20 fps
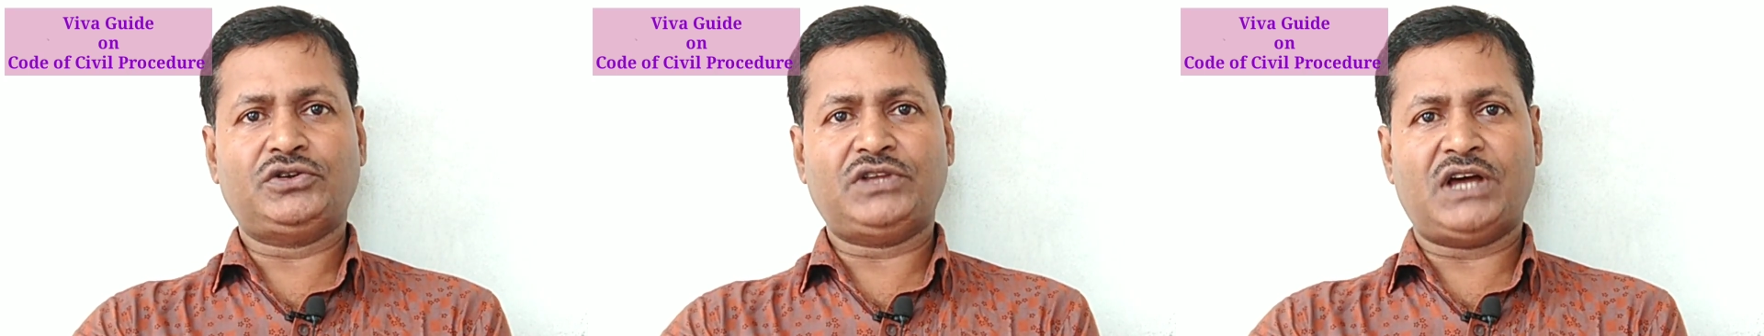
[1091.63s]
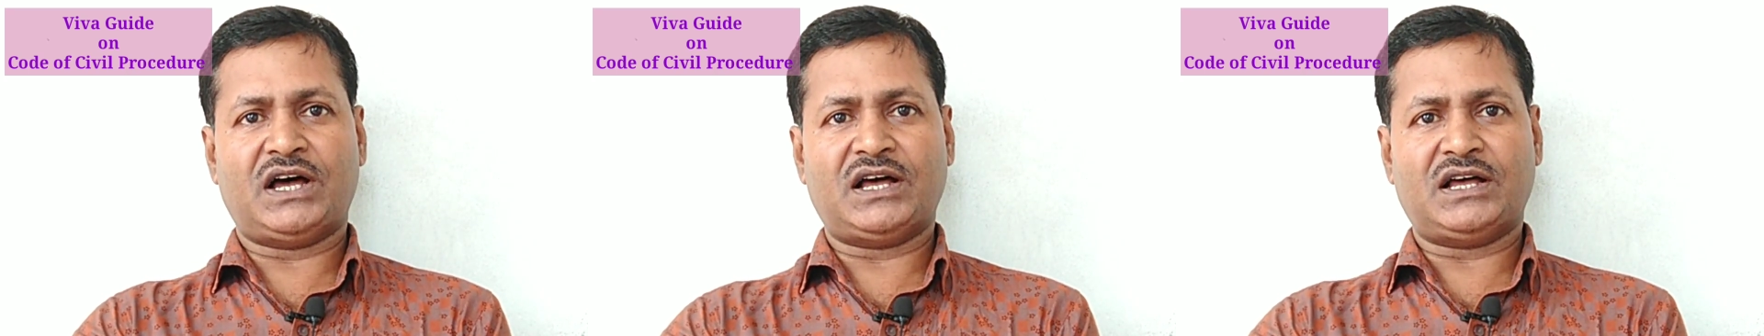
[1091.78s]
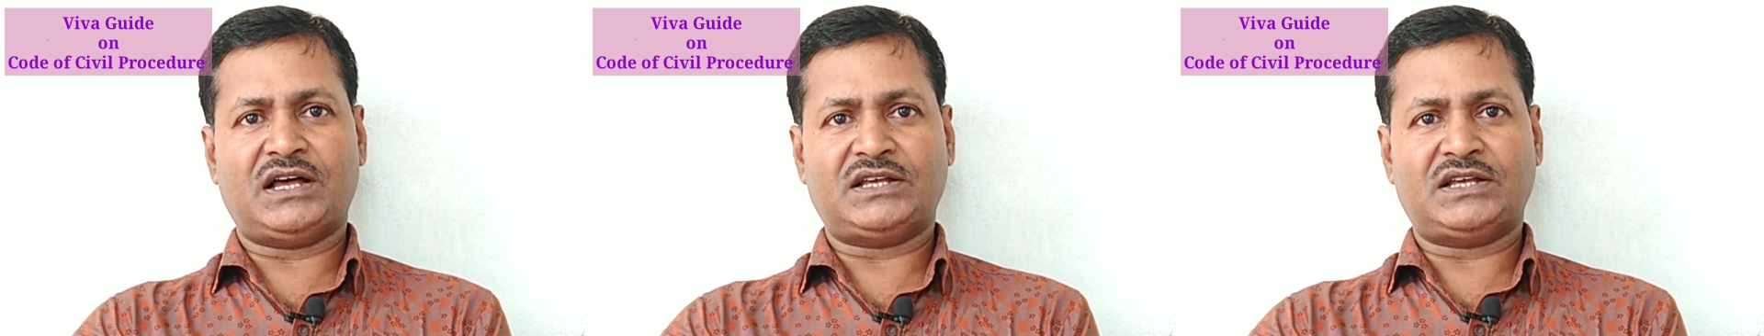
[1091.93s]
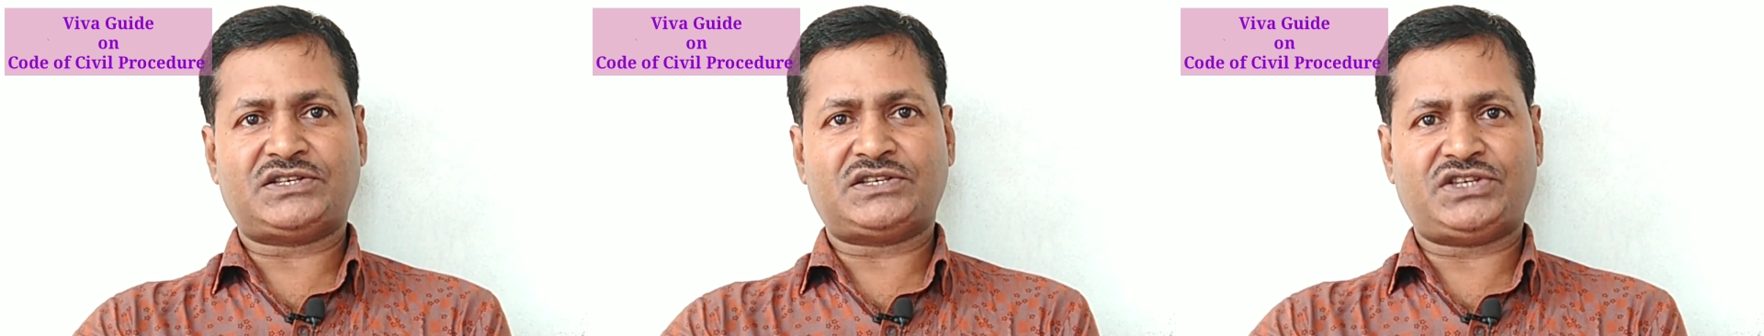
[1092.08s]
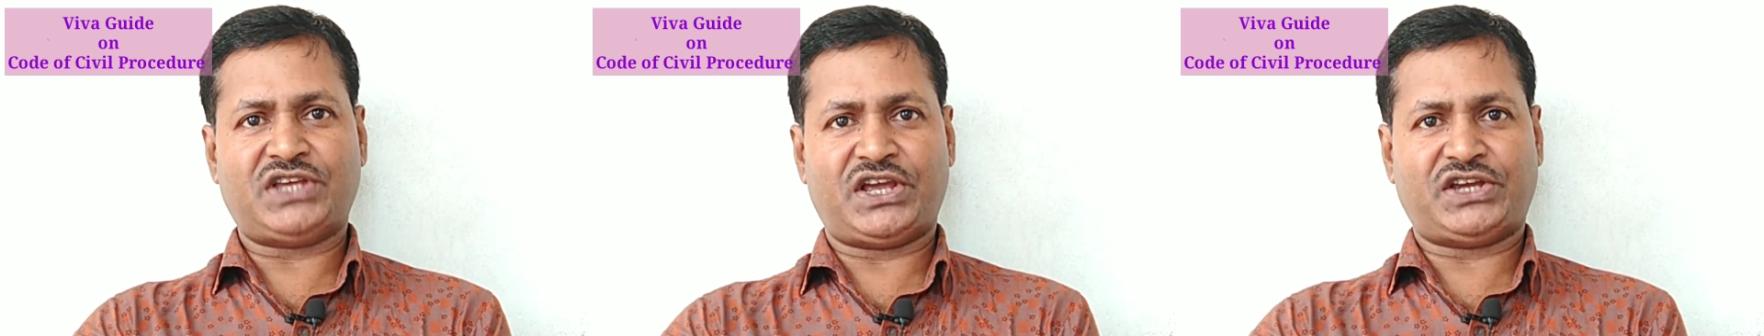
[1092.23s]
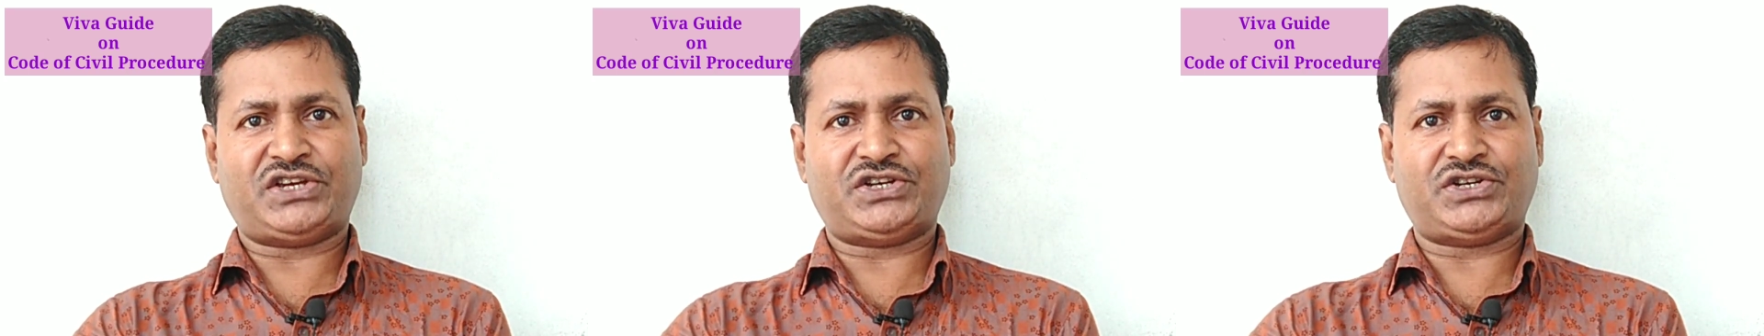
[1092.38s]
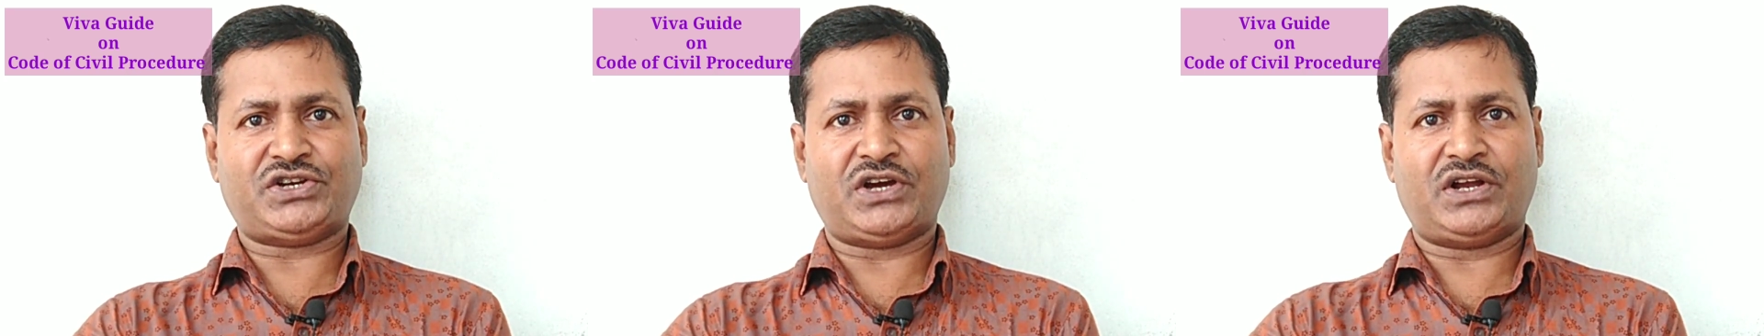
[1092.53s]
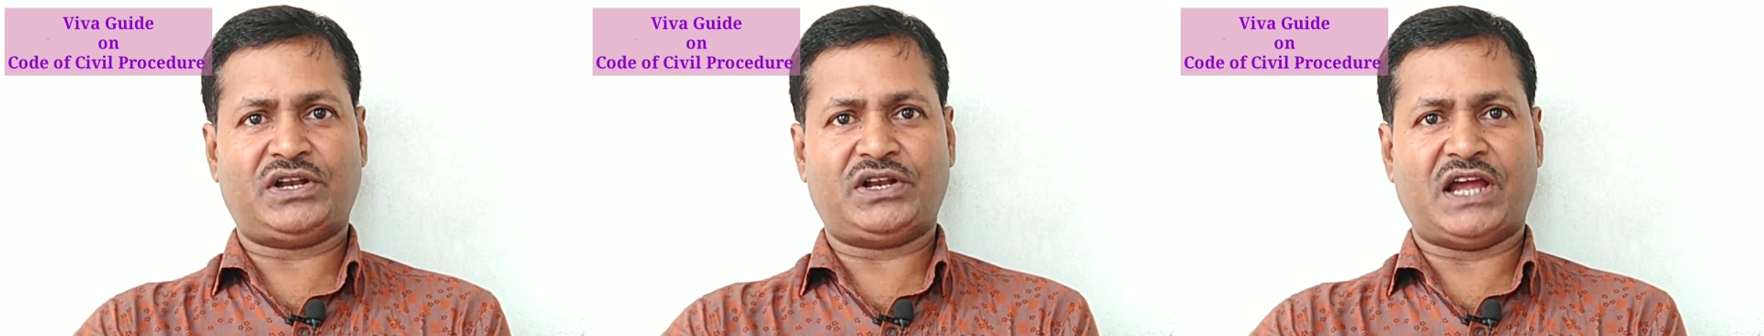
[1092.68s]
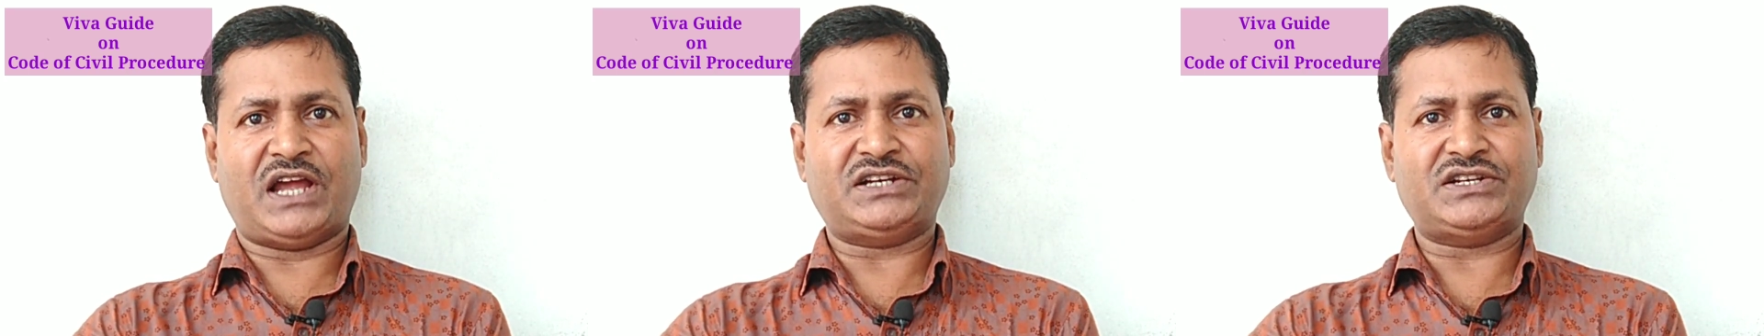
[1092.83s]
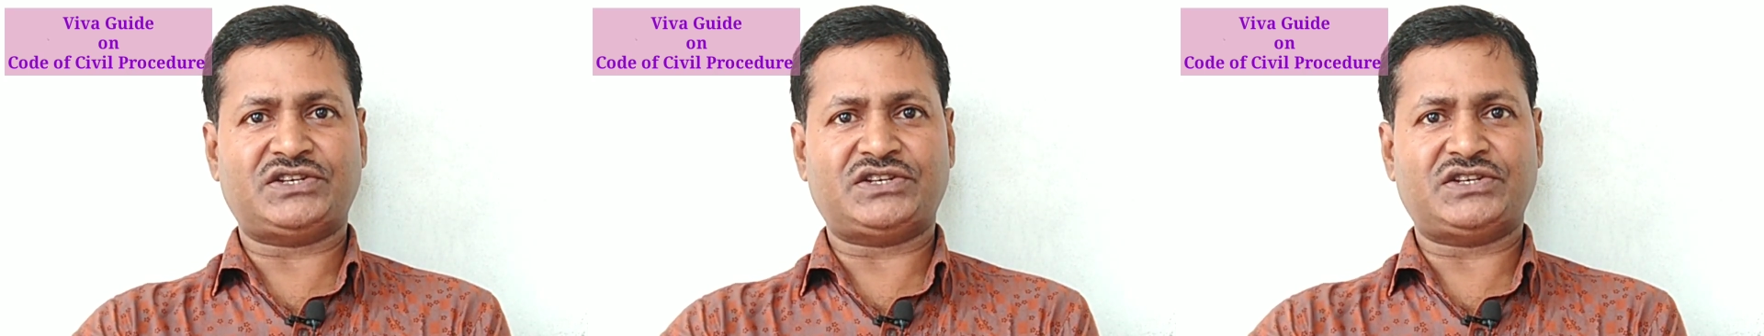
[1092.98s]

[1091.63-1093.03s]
to the Section